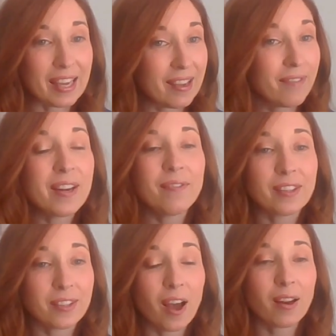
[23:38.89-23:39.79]
Even if
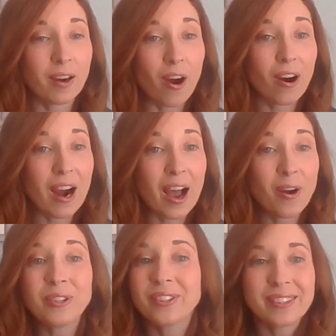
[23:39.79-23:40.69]
it's not in our
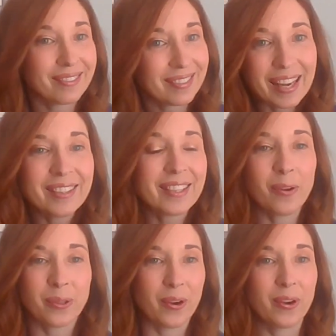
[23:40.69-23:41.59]
house, it's
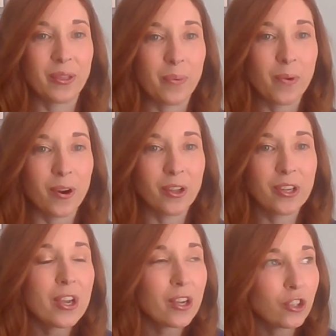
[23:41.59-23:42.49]
out there in the
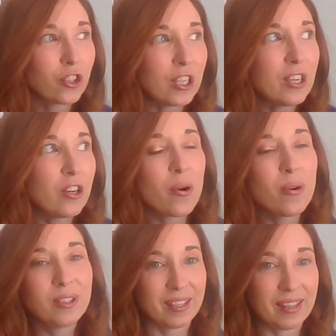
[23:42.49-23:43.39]
world. She
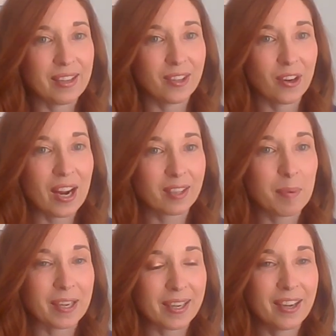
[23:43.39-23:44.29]
knows that these are
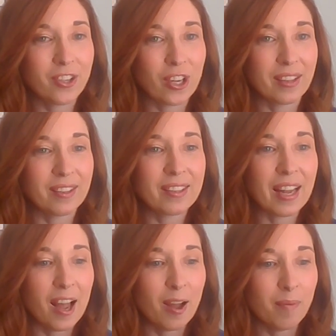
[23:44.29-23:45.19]
expectations,
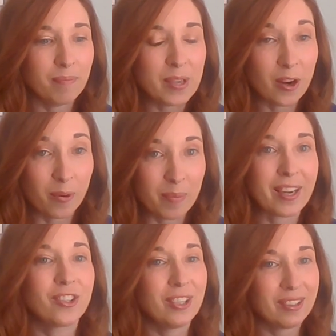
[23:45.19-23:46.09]

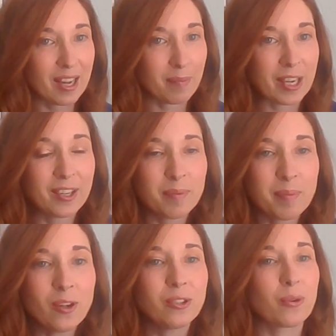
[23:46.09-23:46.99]
because she's coming into
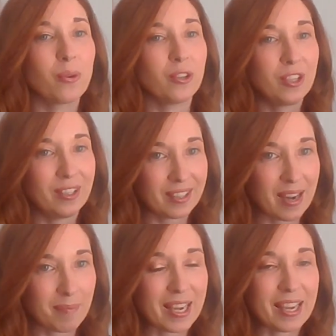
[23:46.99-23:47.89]
middle school. She's
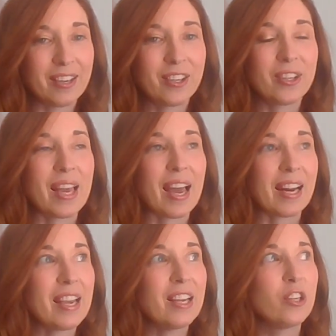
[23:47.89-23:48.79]
coming into
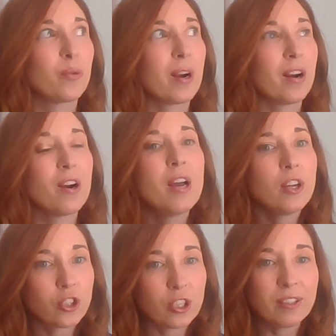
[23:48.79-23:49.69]
that age where
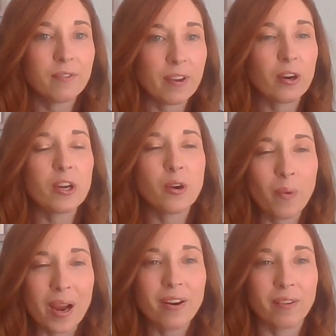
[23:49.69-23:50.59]
she's very
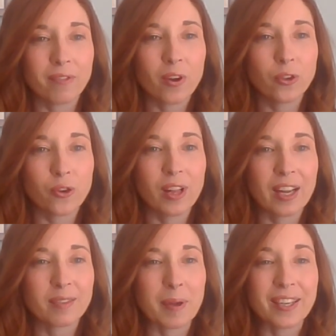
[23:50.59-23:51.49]
aware of cultural
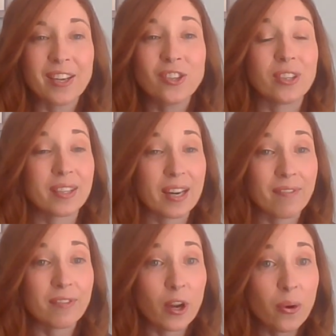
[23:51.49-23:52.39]
expectations. And
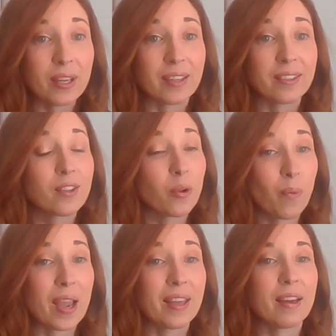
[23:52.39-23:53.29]
I've noticed the
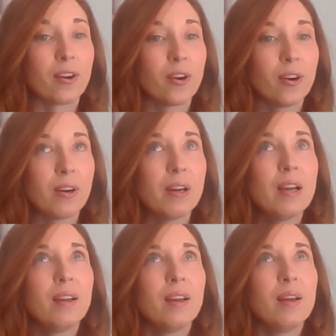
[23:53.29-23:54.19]
way that her
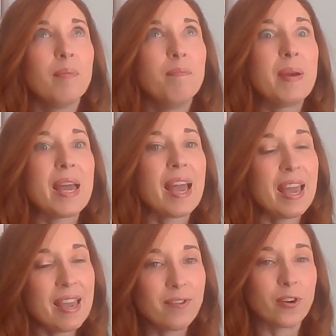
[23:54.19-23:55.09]

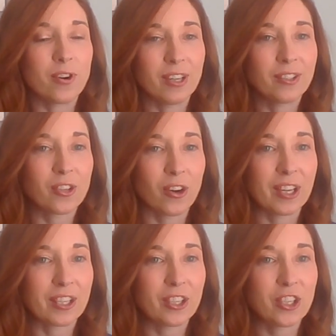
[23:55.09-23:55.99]
behavior is
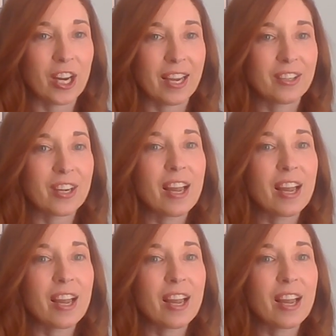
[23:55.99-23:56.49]
starting to change.